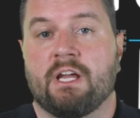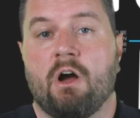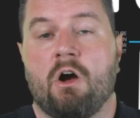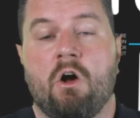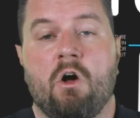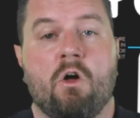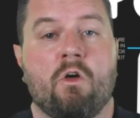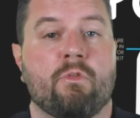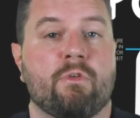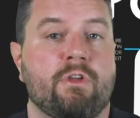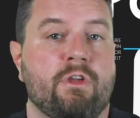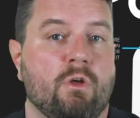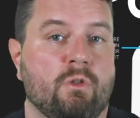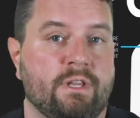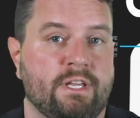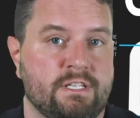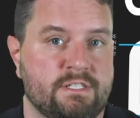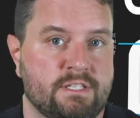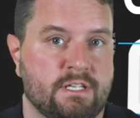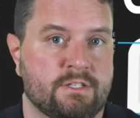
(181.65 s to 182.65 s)
all other YoLink
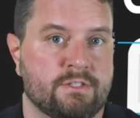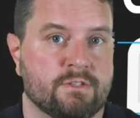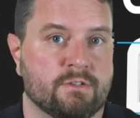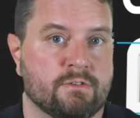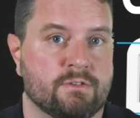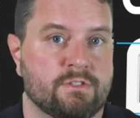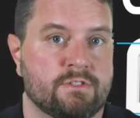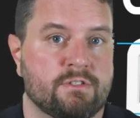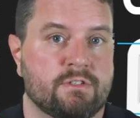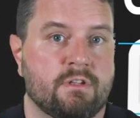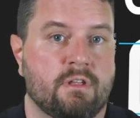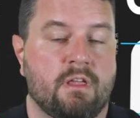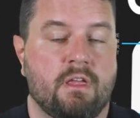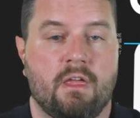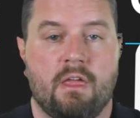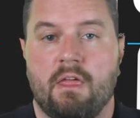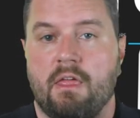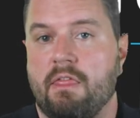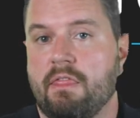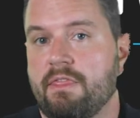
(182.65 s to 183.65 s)
sensors,
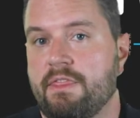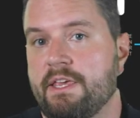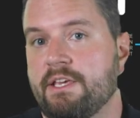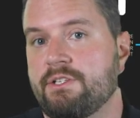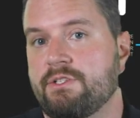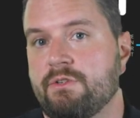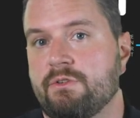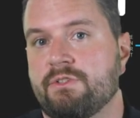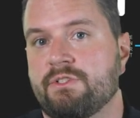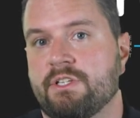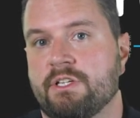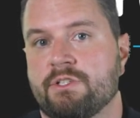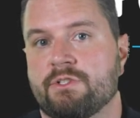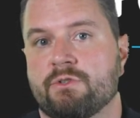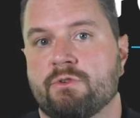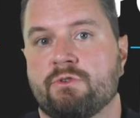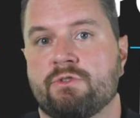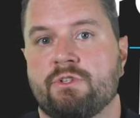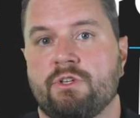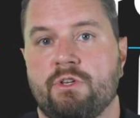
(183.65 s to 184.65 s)
these 2
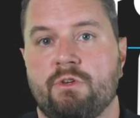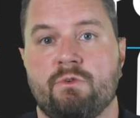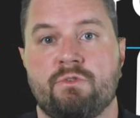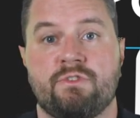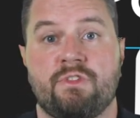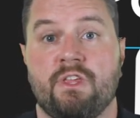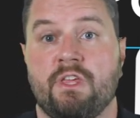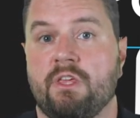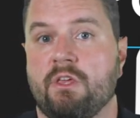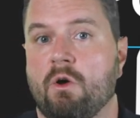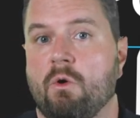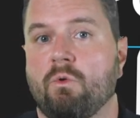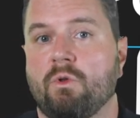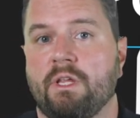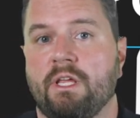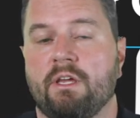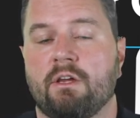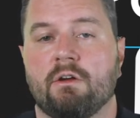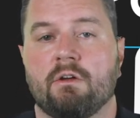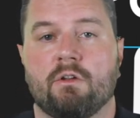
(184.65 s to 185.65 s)
sensors use the
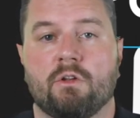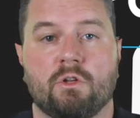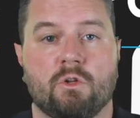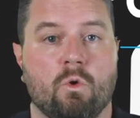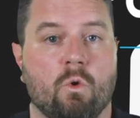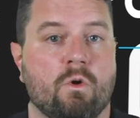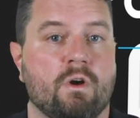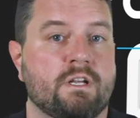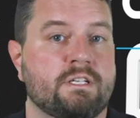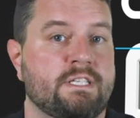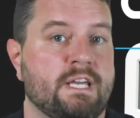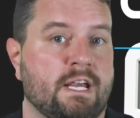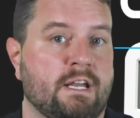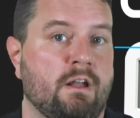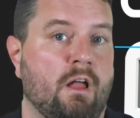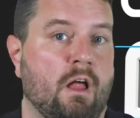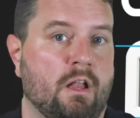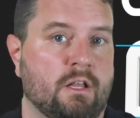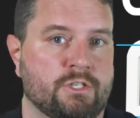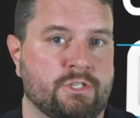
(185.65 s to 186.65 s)
YoLink LoRa
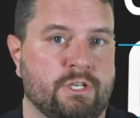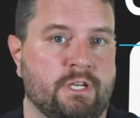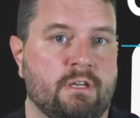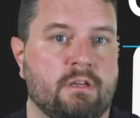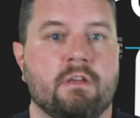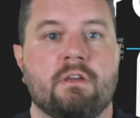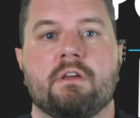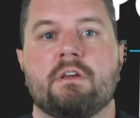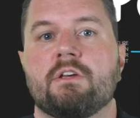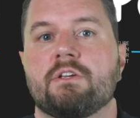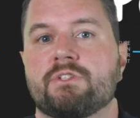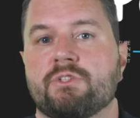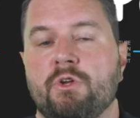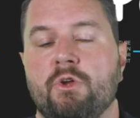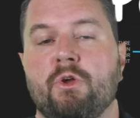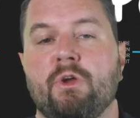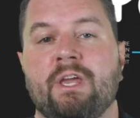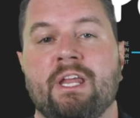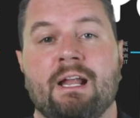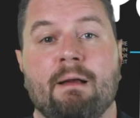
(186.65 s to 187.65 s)
technology, so you
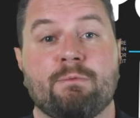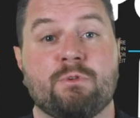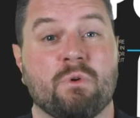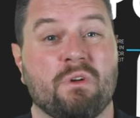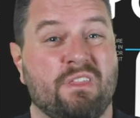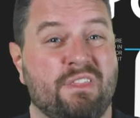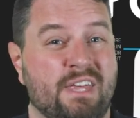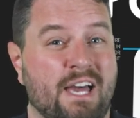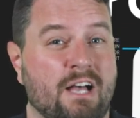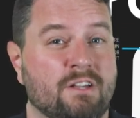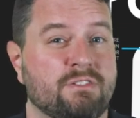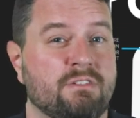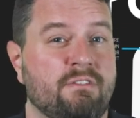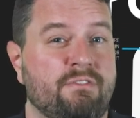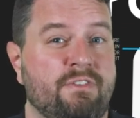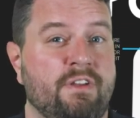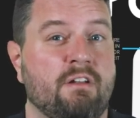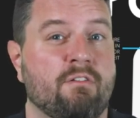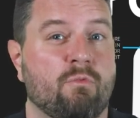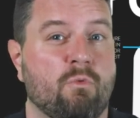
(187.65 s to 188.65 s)
can get up to 1,000
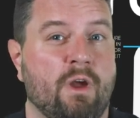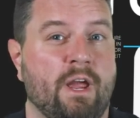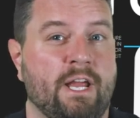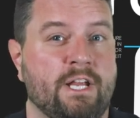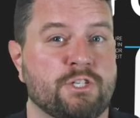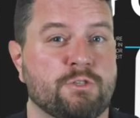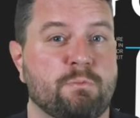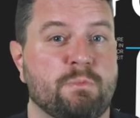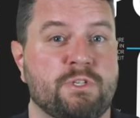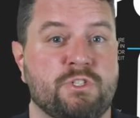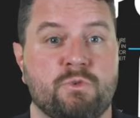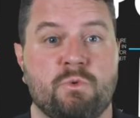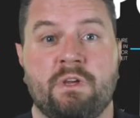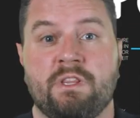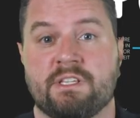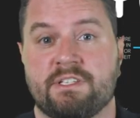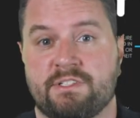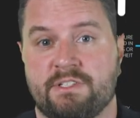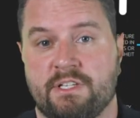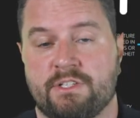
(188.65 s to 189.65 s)
feet of range between the
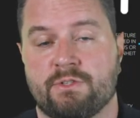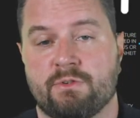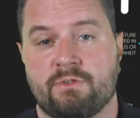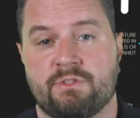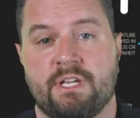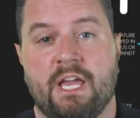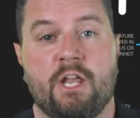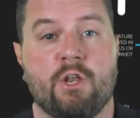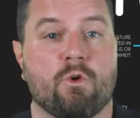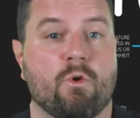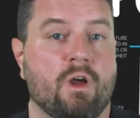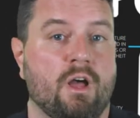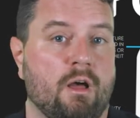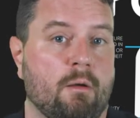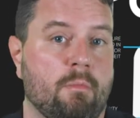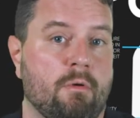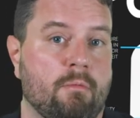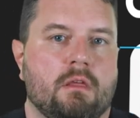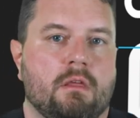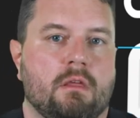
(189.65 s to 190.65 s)
sensors and your hub.
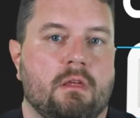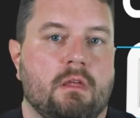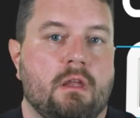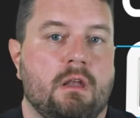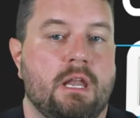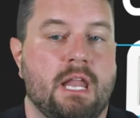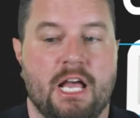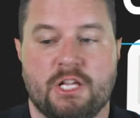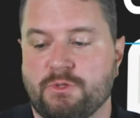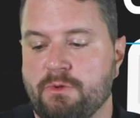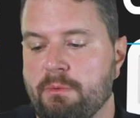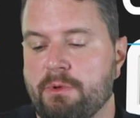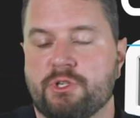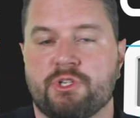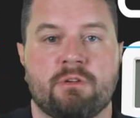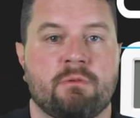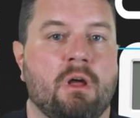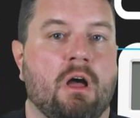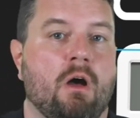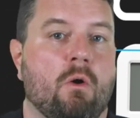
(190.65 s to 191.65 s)
Now, as we
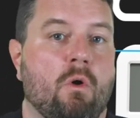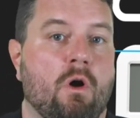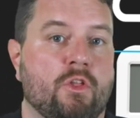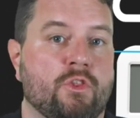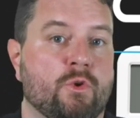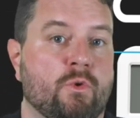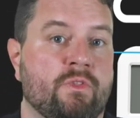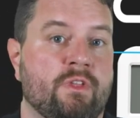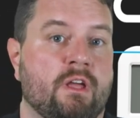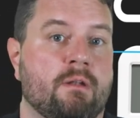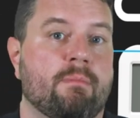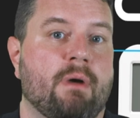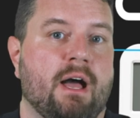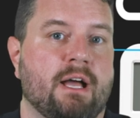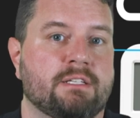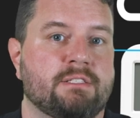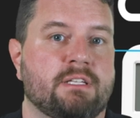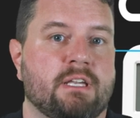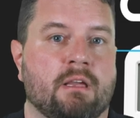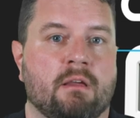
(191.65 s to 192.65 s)
mentioned during the
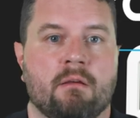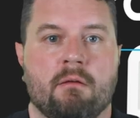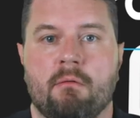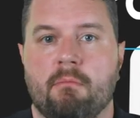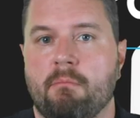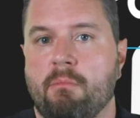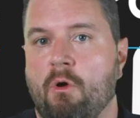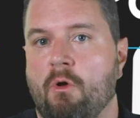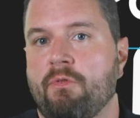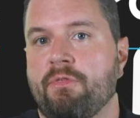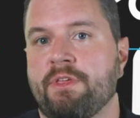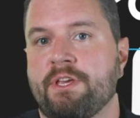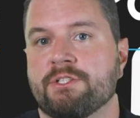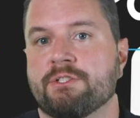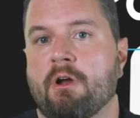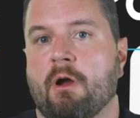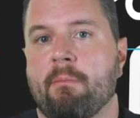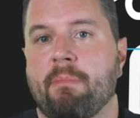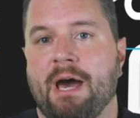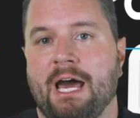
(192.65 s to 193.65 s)
unboxing, both these
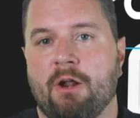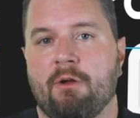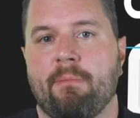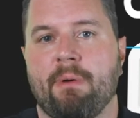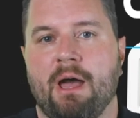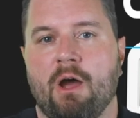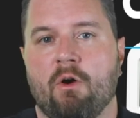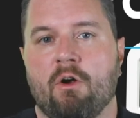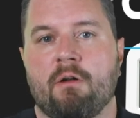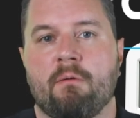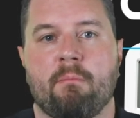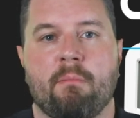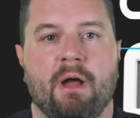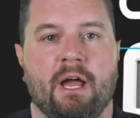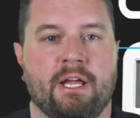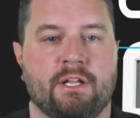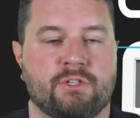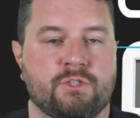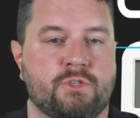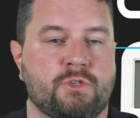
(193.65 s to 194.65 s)
are battery powered
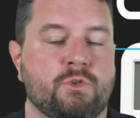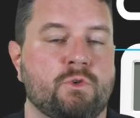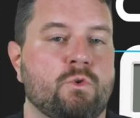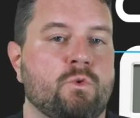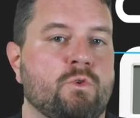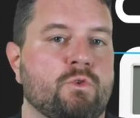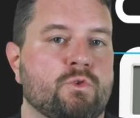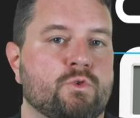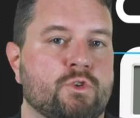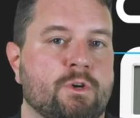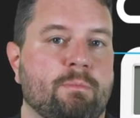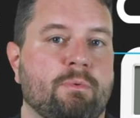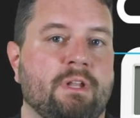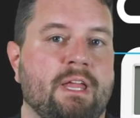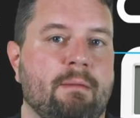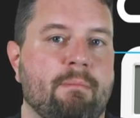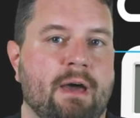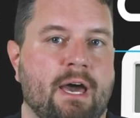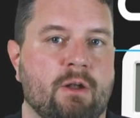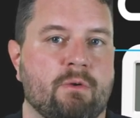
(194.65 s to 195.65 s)
by 2 AAA
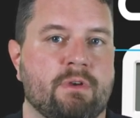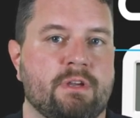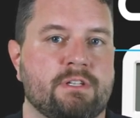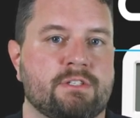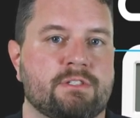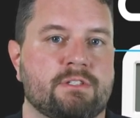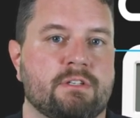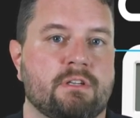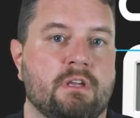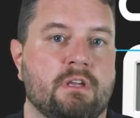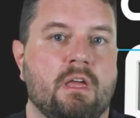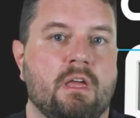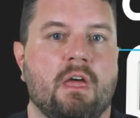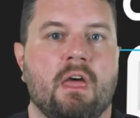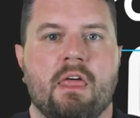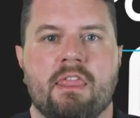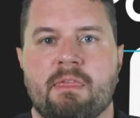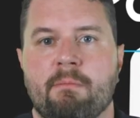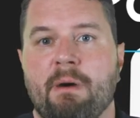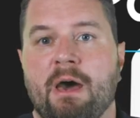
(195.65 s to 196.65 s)
batteries.
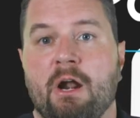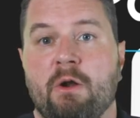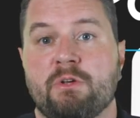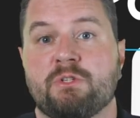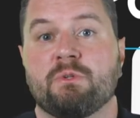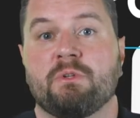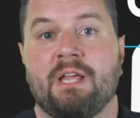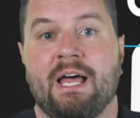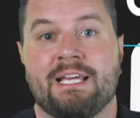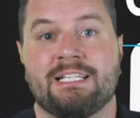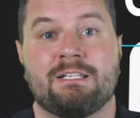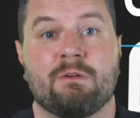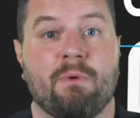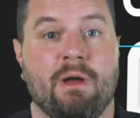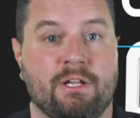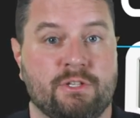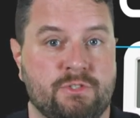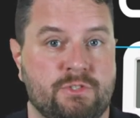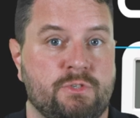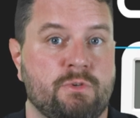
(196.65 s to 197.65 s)
The batteries will last
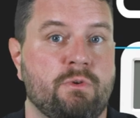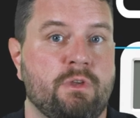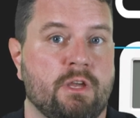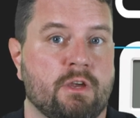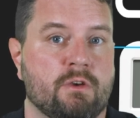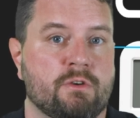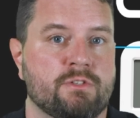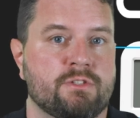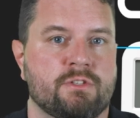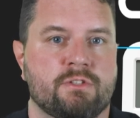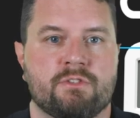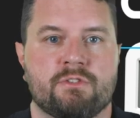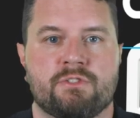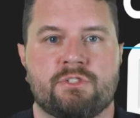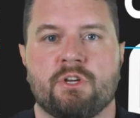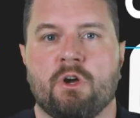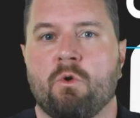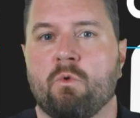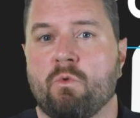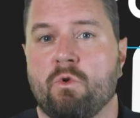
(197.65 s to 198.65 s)
about 2 years,
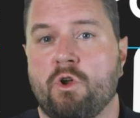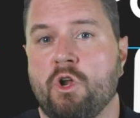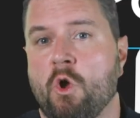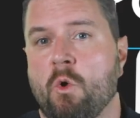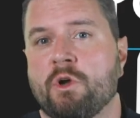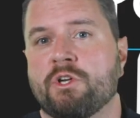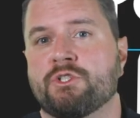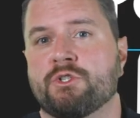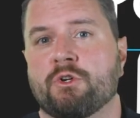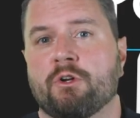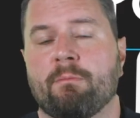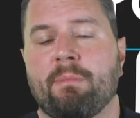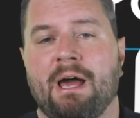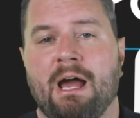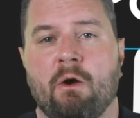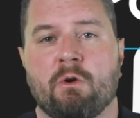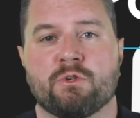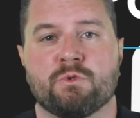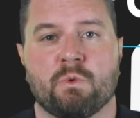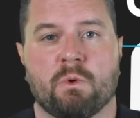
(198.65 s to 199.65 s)
so no external
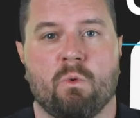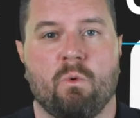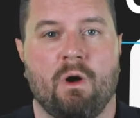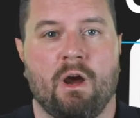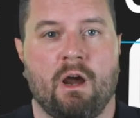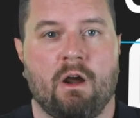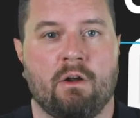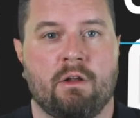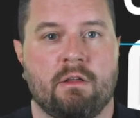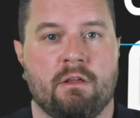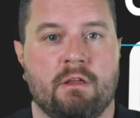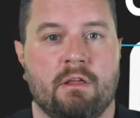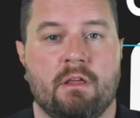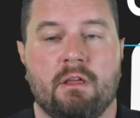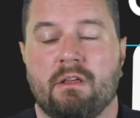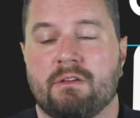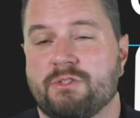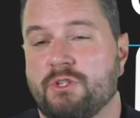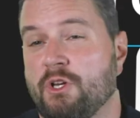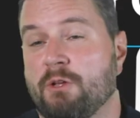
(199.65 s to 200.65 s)
power is required,
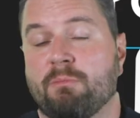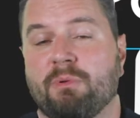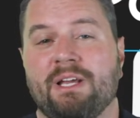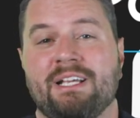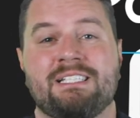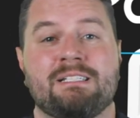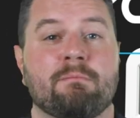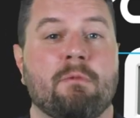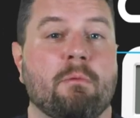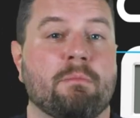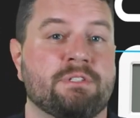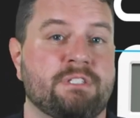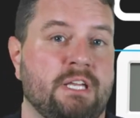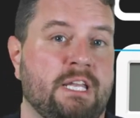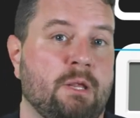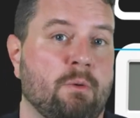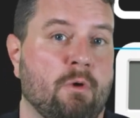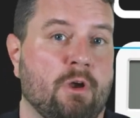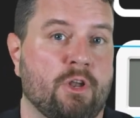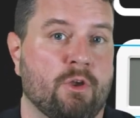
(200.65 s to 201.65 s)
so you can place them almost
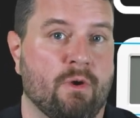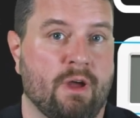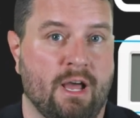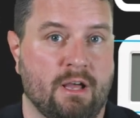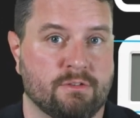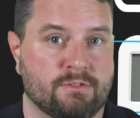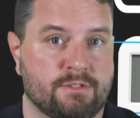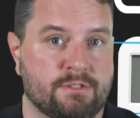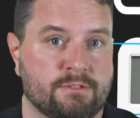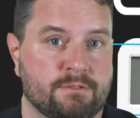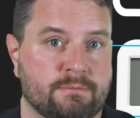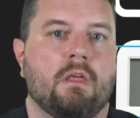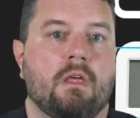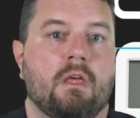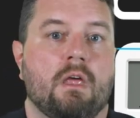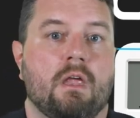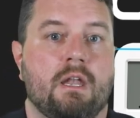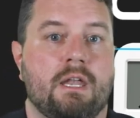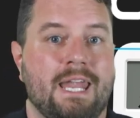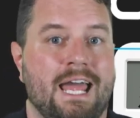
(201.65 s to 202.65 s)
anywhere in your house.
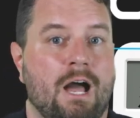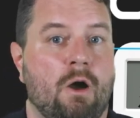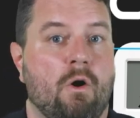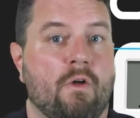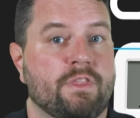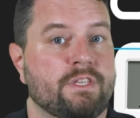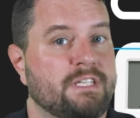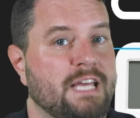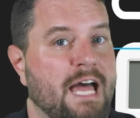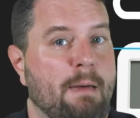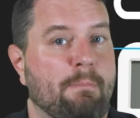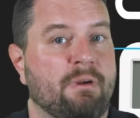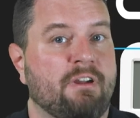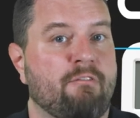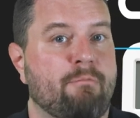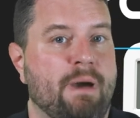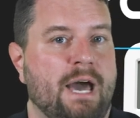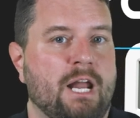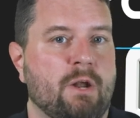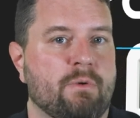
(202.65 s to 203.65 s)
Now, on the topic of
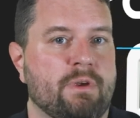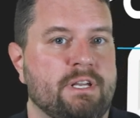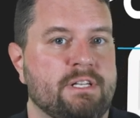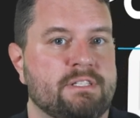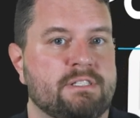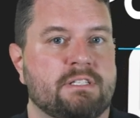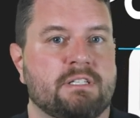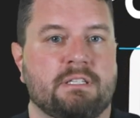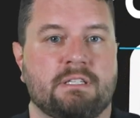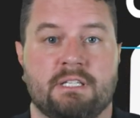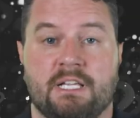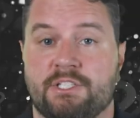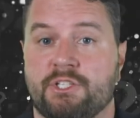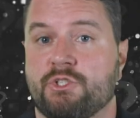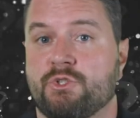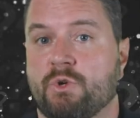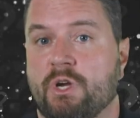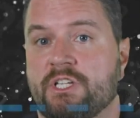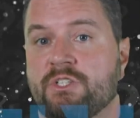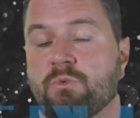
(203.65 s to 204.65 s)
batteries, let's
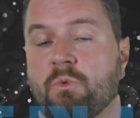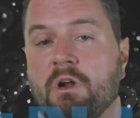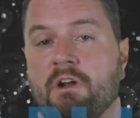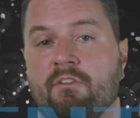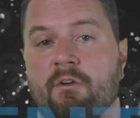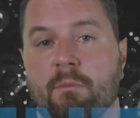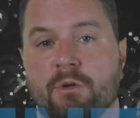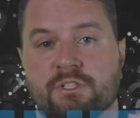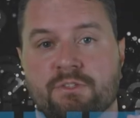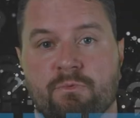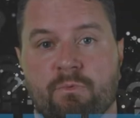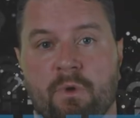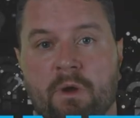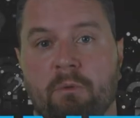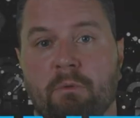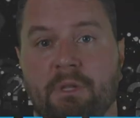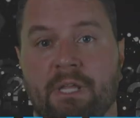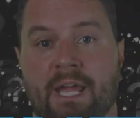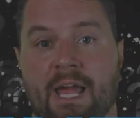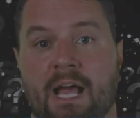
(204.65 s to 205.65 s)
address one of our most
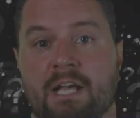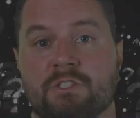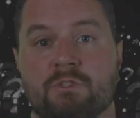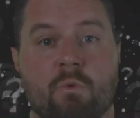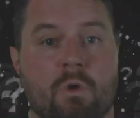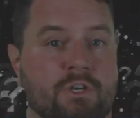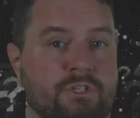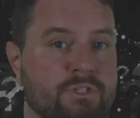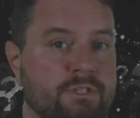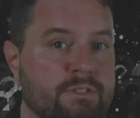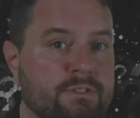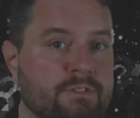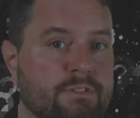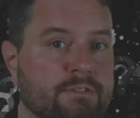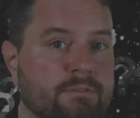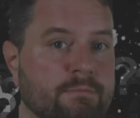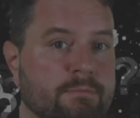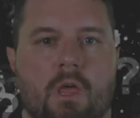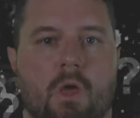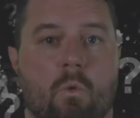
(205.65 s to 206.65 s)
frequently asked questions.
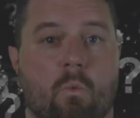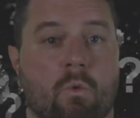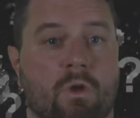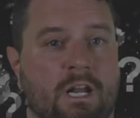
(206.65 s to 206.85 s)
When